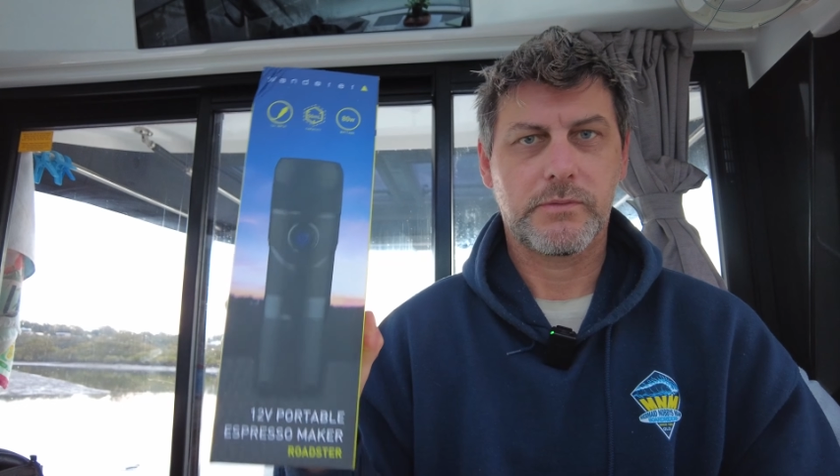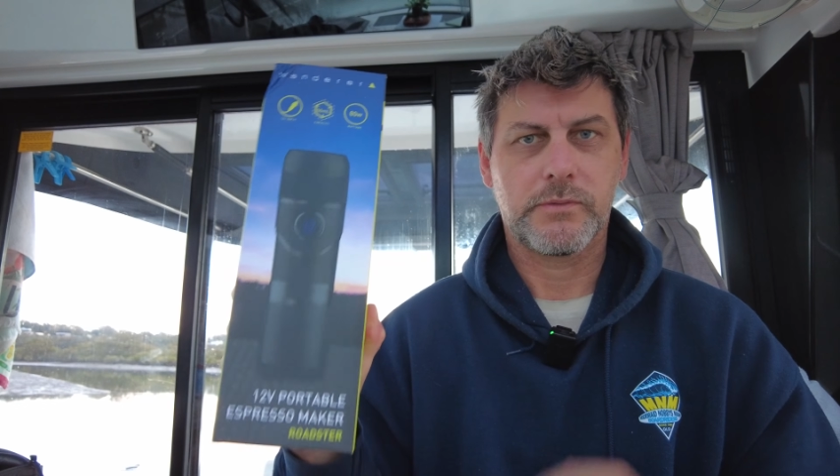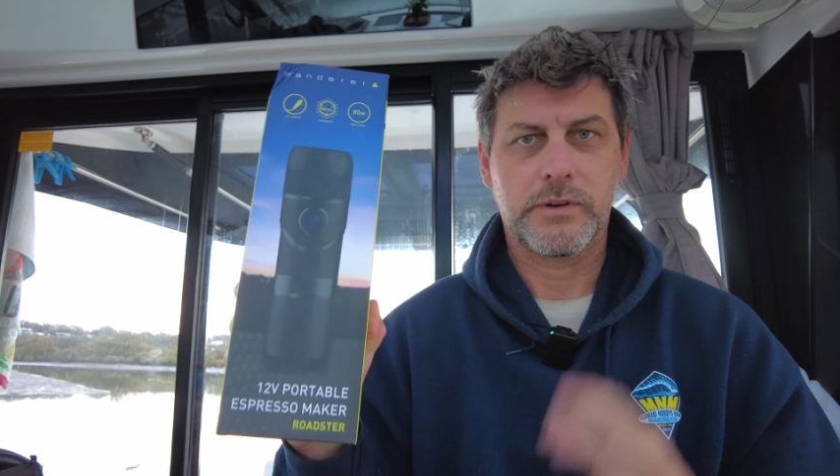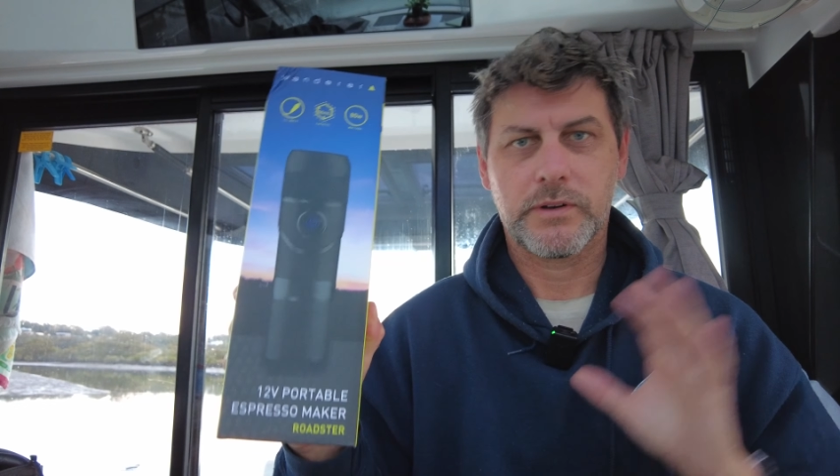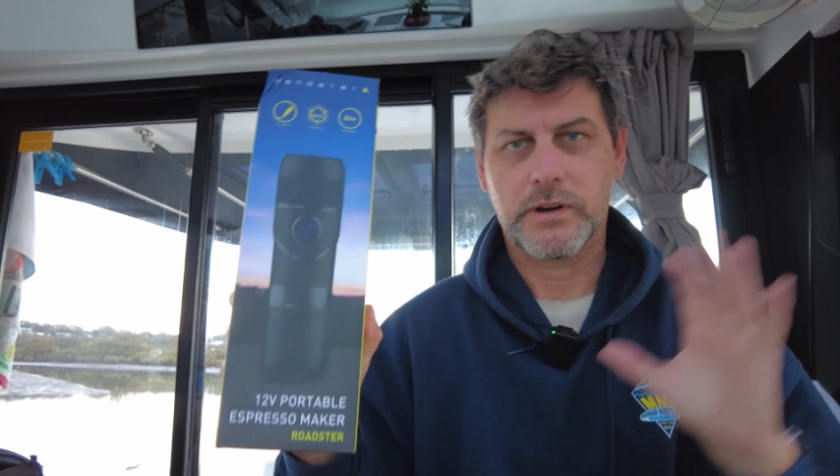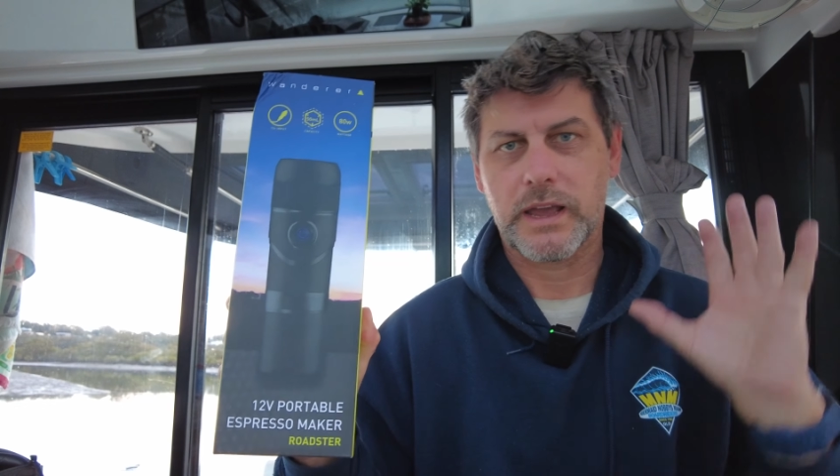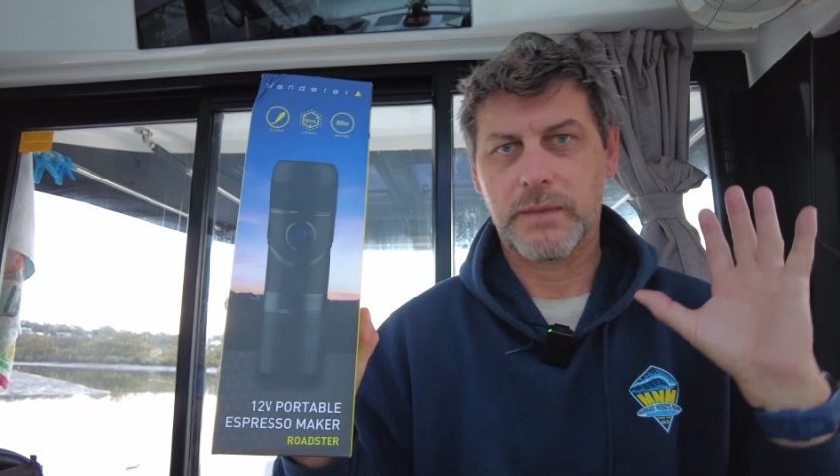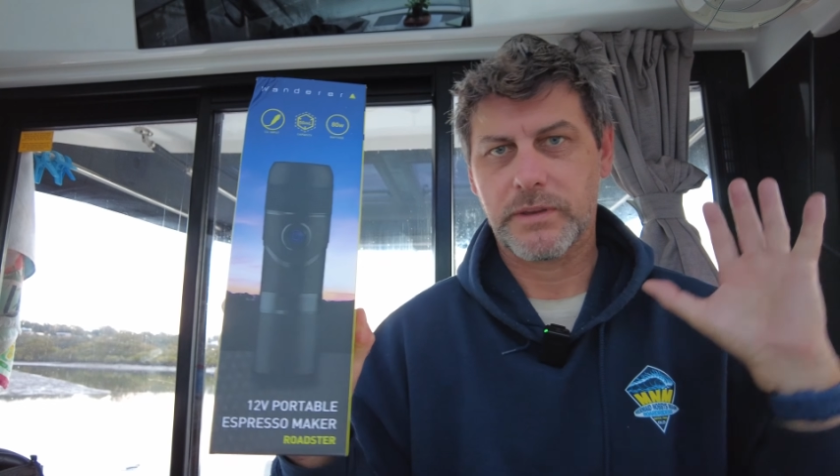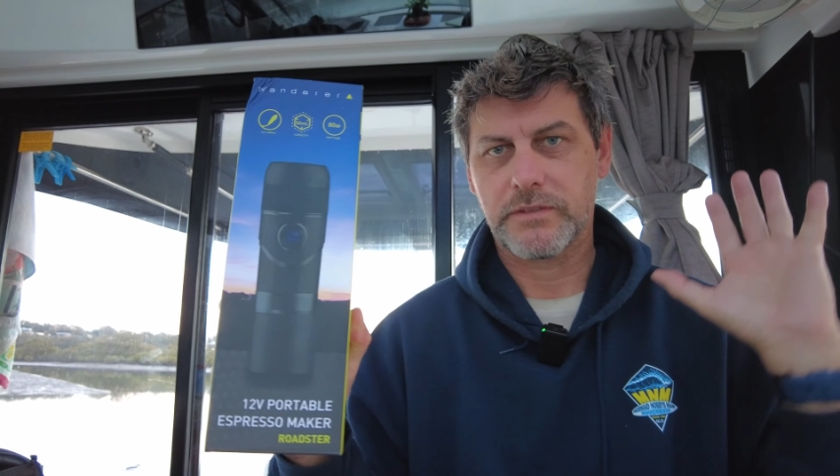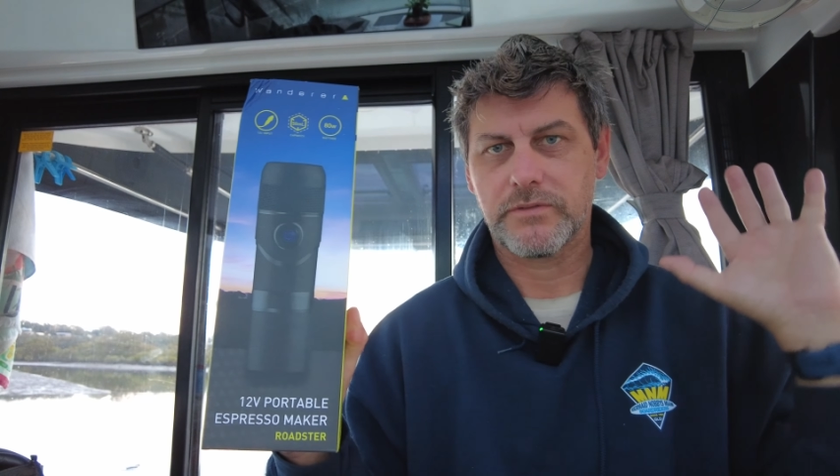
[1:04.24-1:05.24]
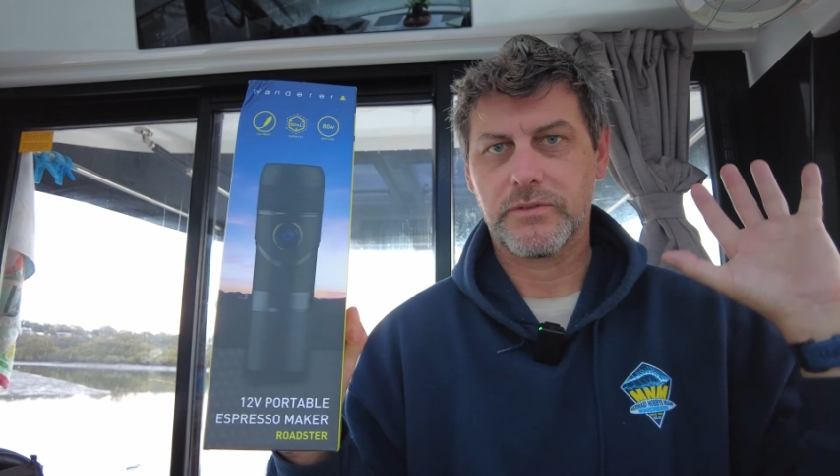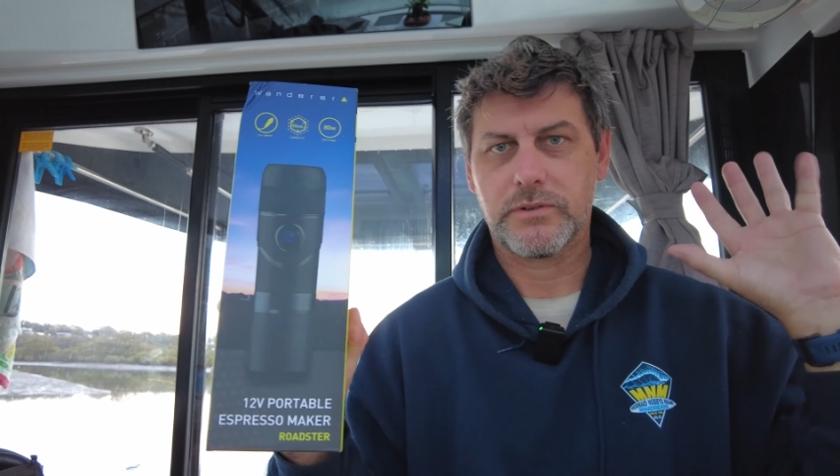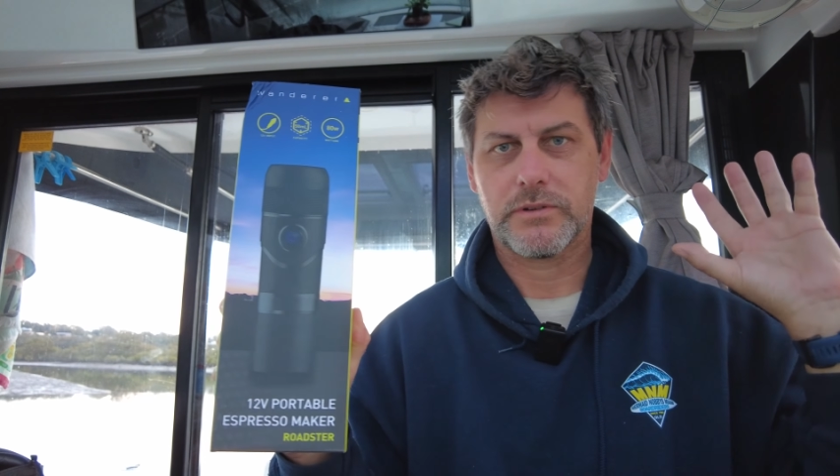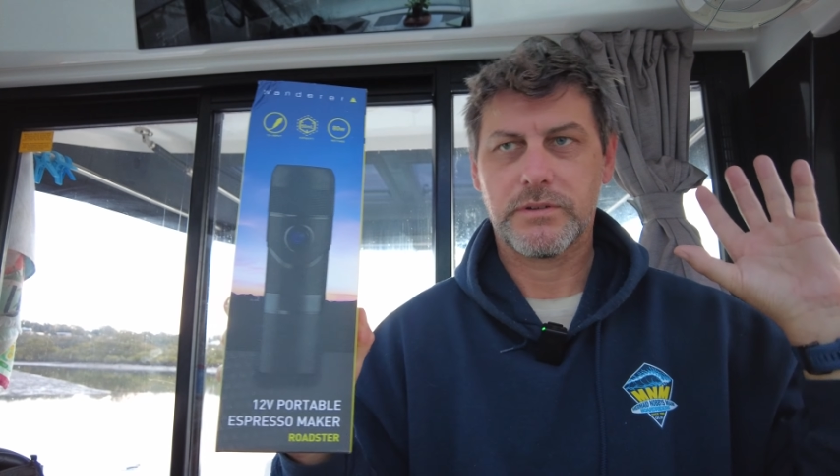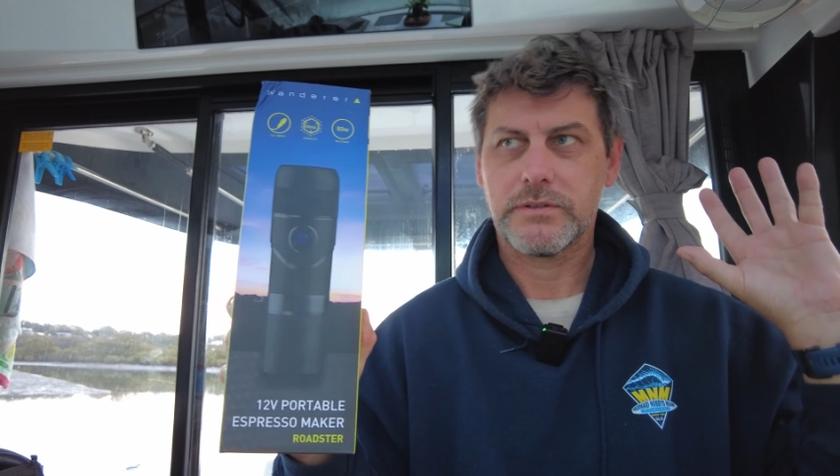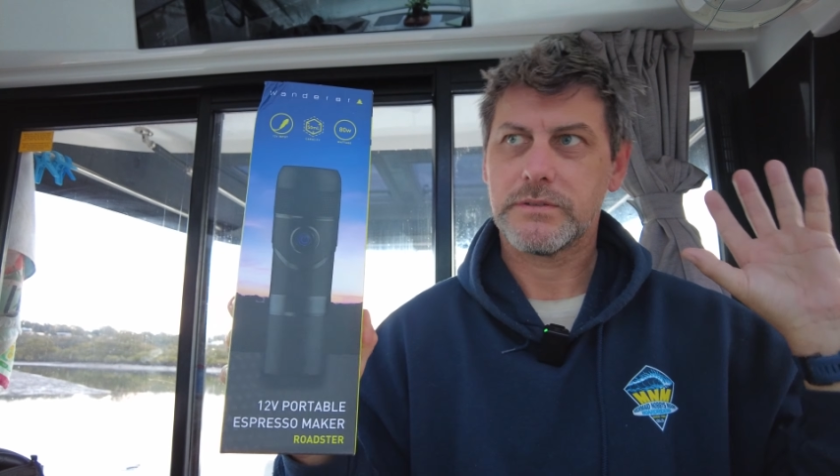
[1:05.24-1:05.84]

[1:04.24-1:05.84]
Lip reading: we're not aiming for